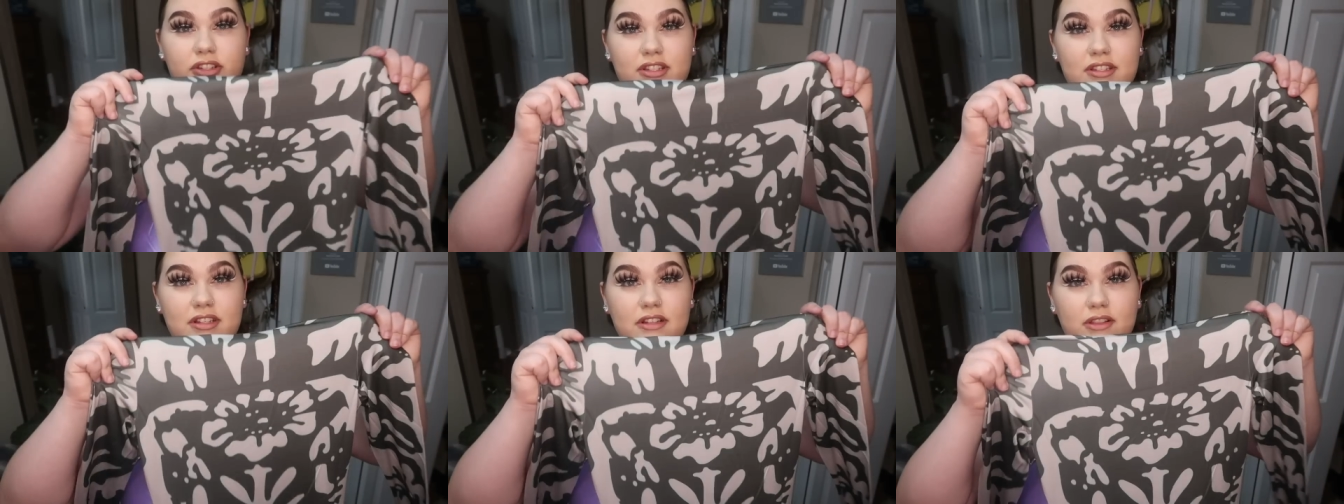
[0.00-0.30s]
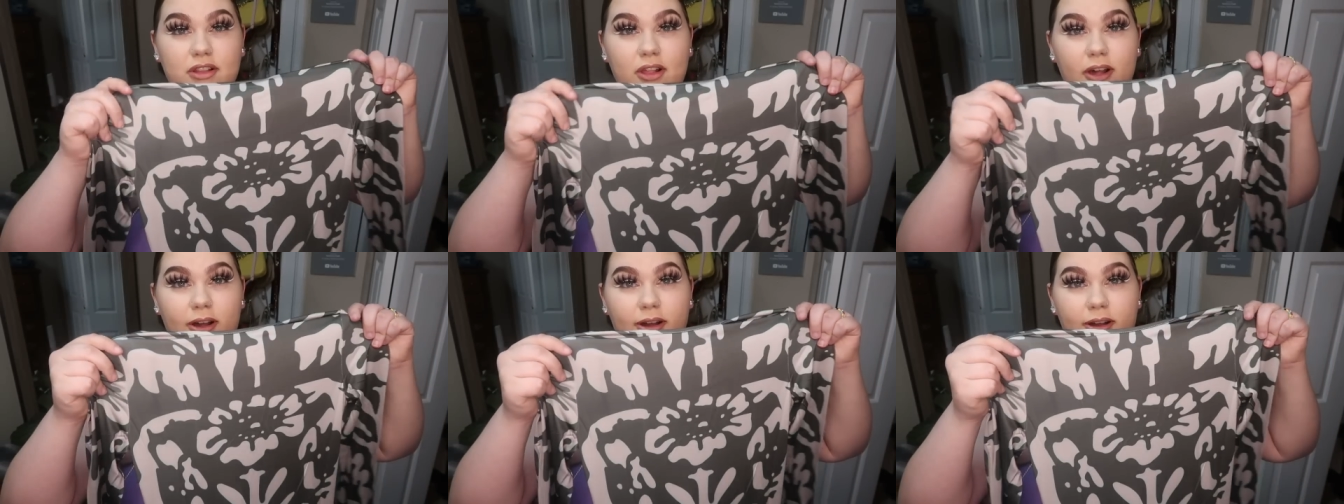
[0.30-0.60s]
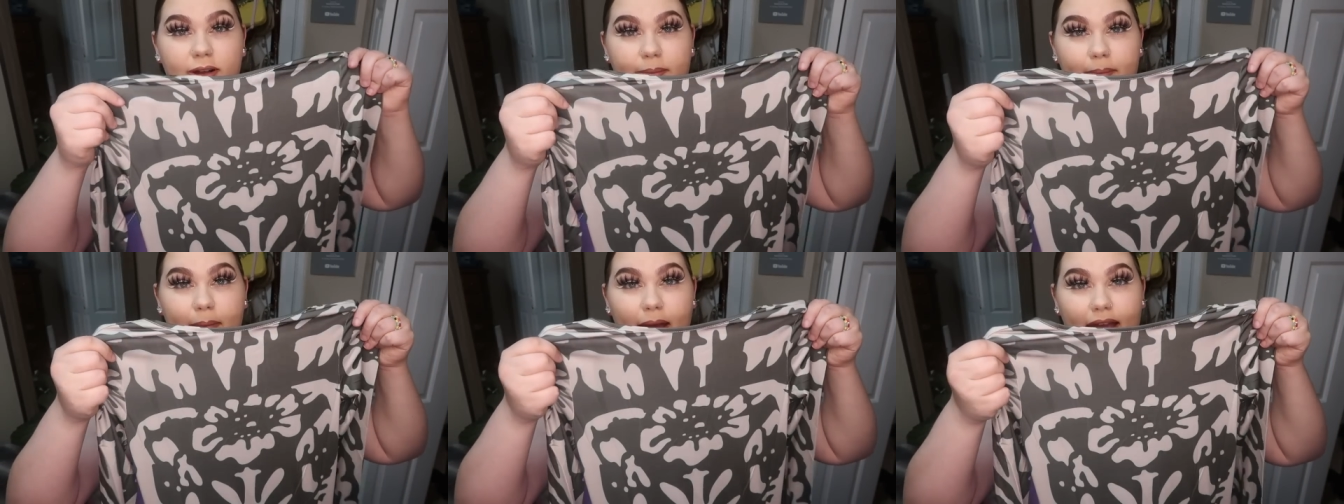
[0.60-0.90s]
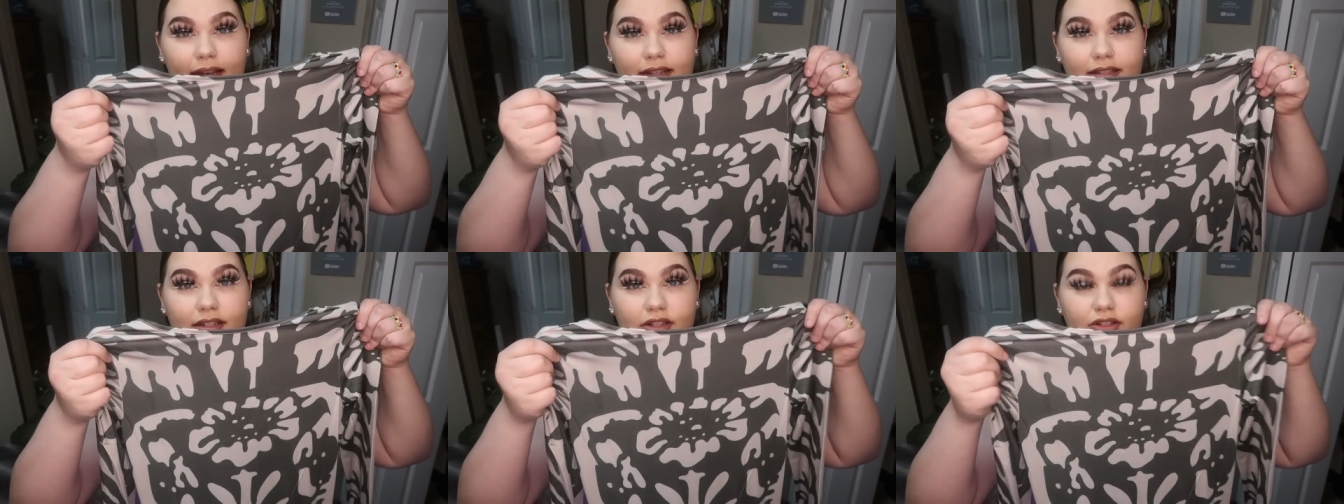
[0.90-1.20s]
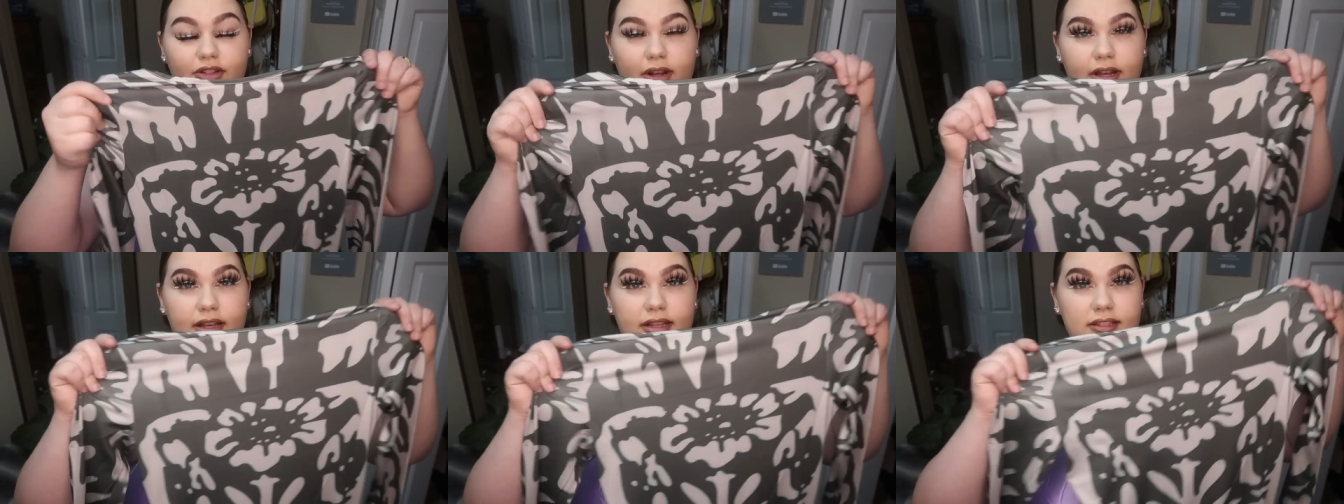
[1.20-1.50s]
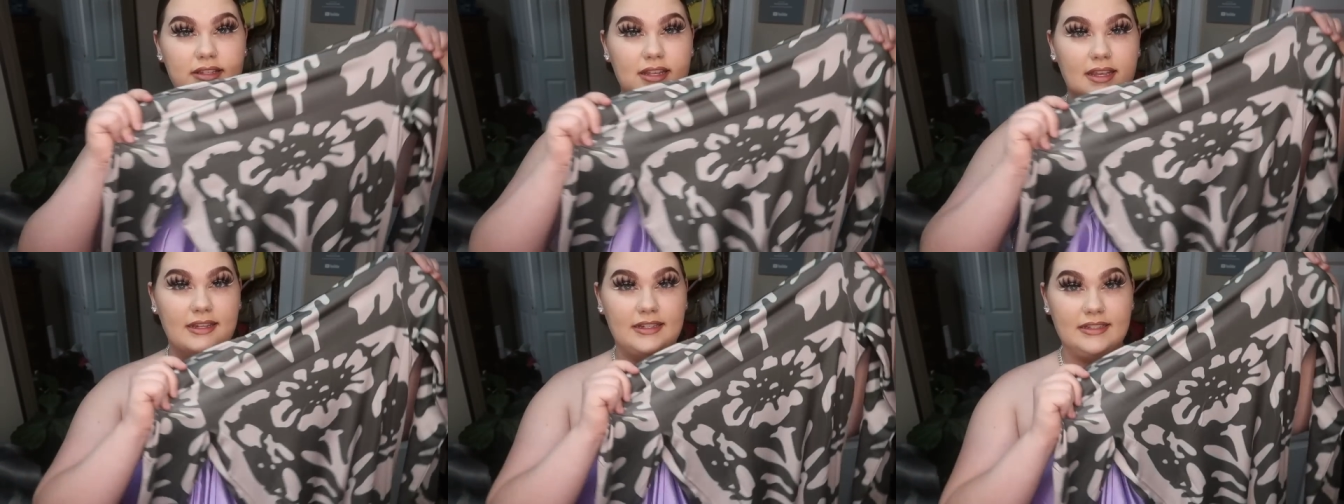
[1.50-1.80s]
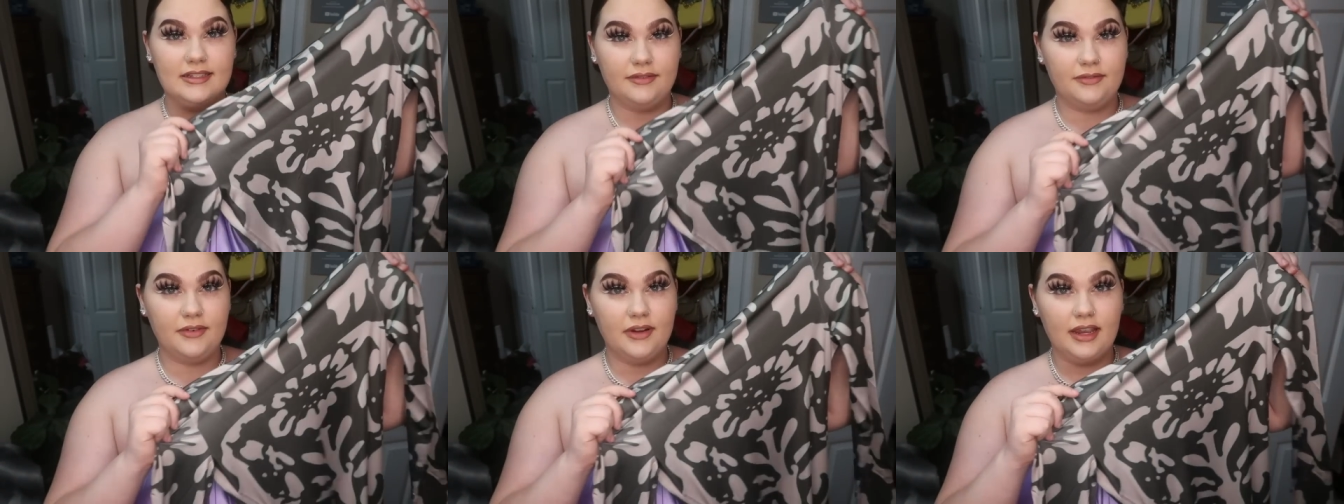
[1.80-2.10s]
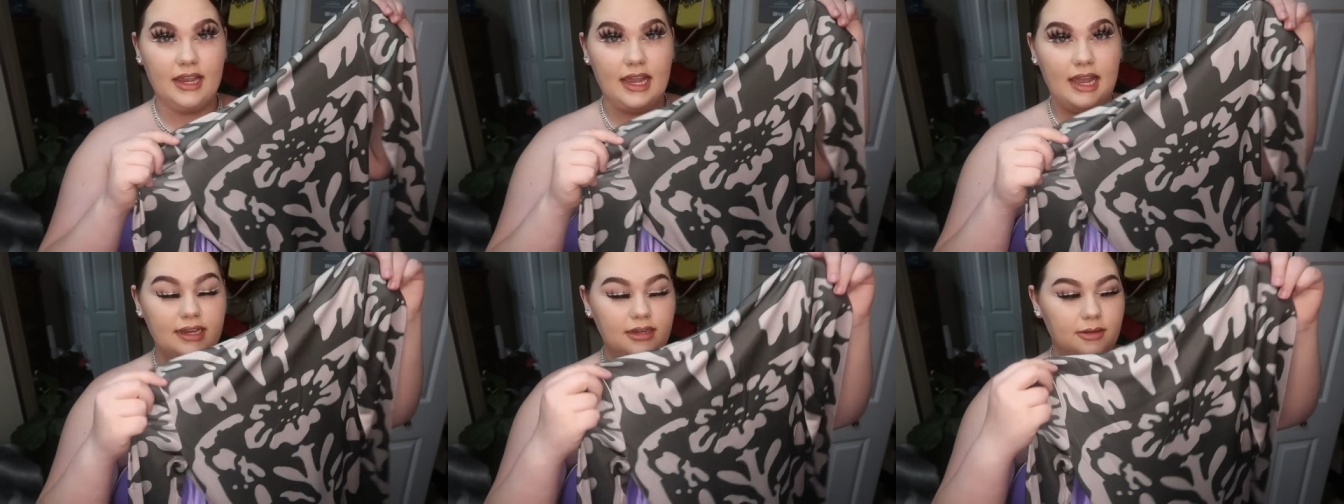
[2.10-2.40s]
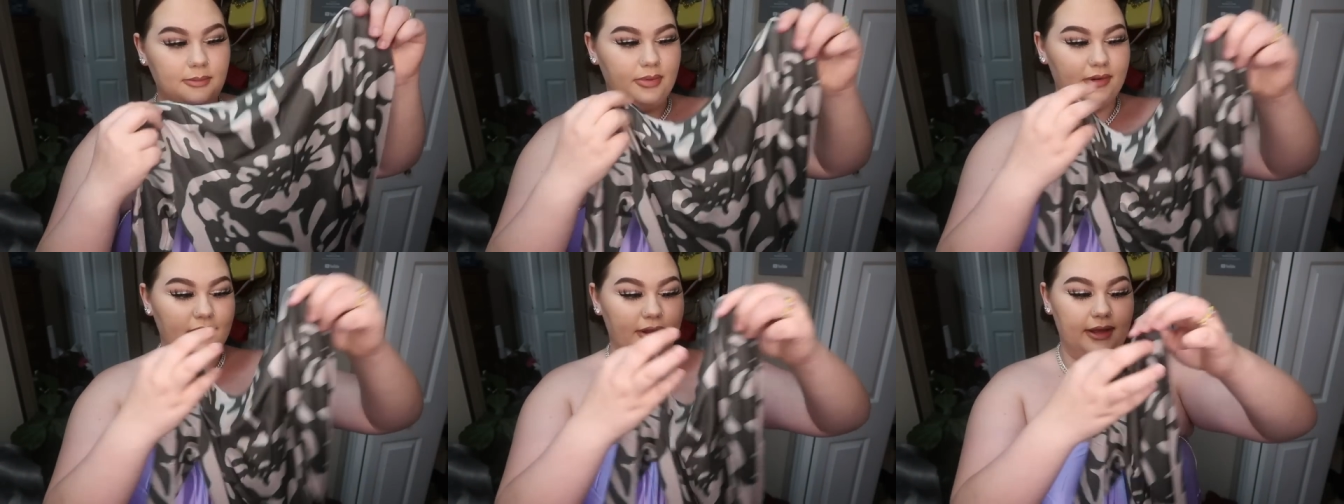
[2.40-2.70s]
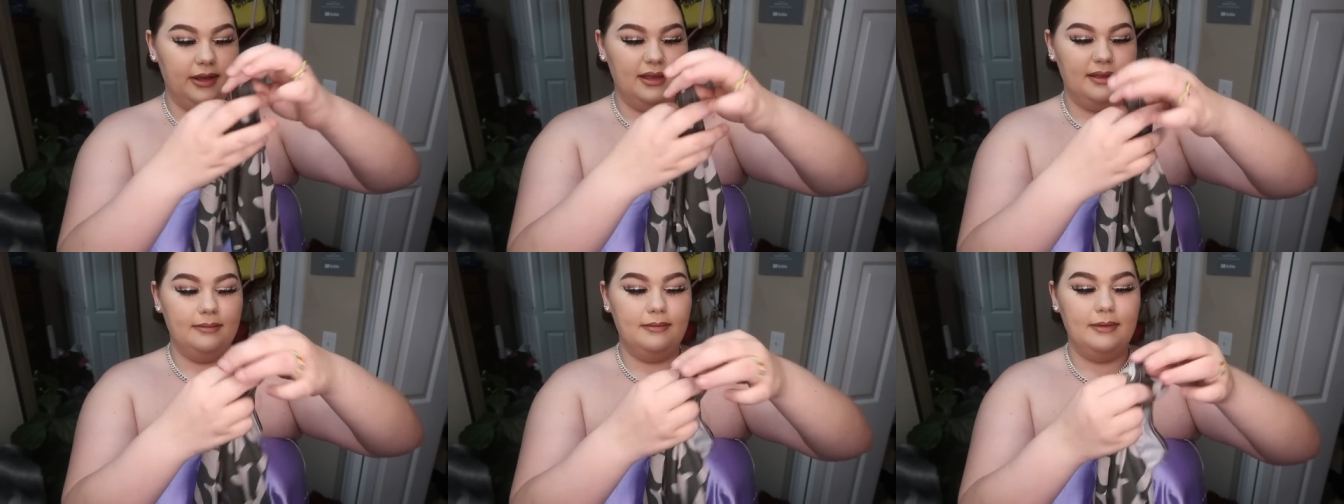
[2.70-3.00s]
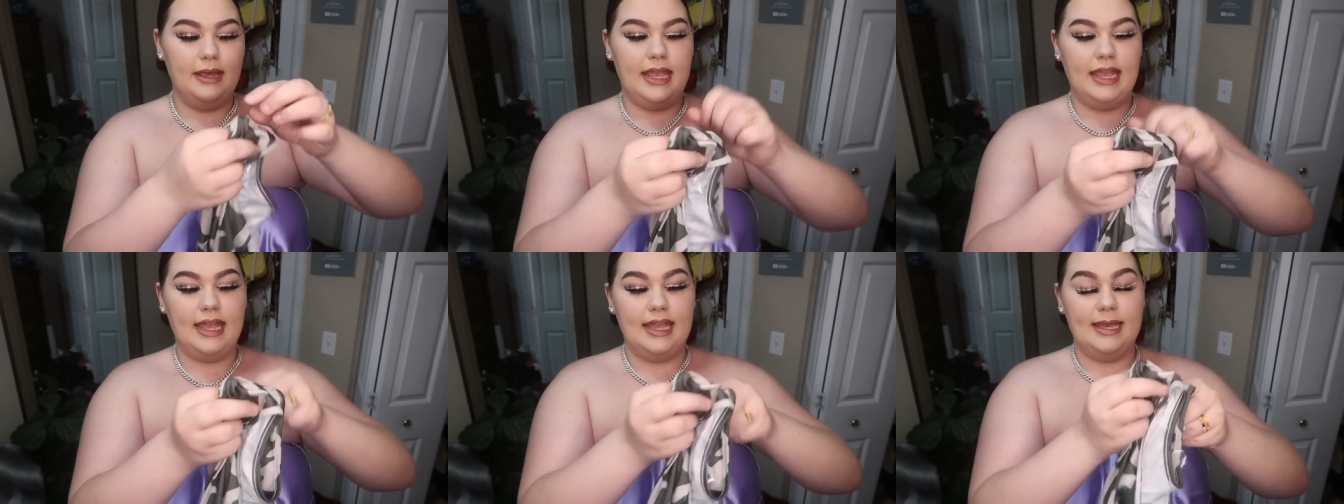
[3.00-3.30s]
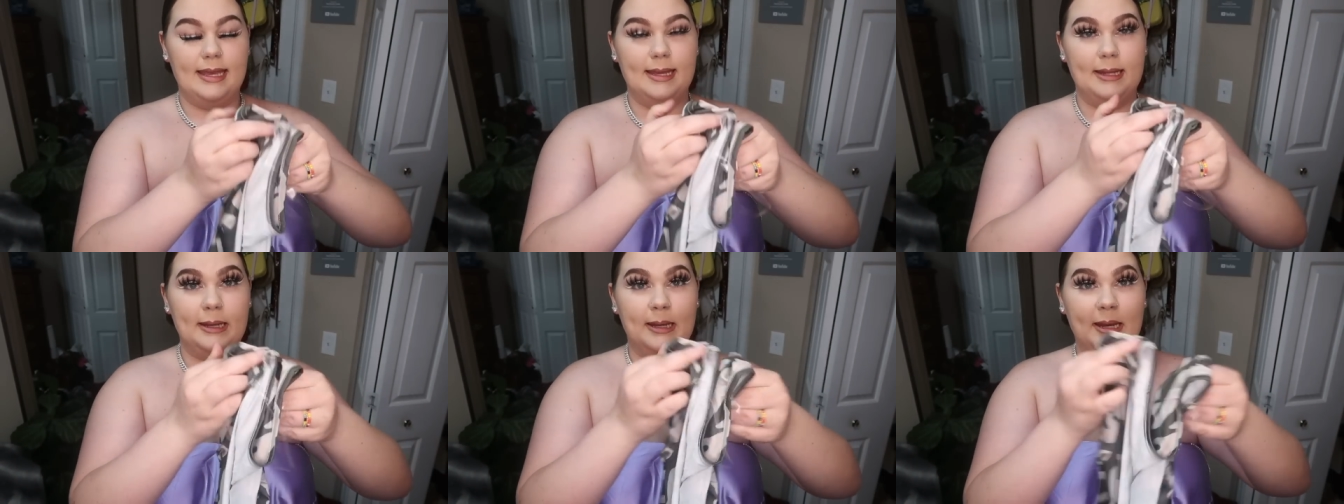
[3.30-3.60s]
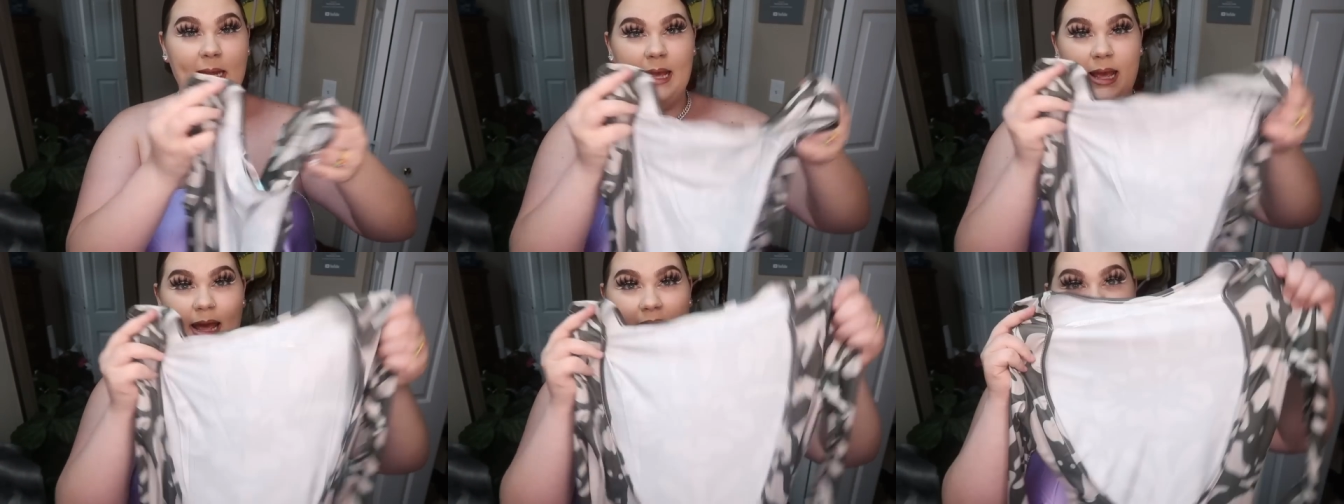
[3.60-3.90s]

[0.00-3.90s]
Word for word: is just a long maxi dress, like a different kind of print, and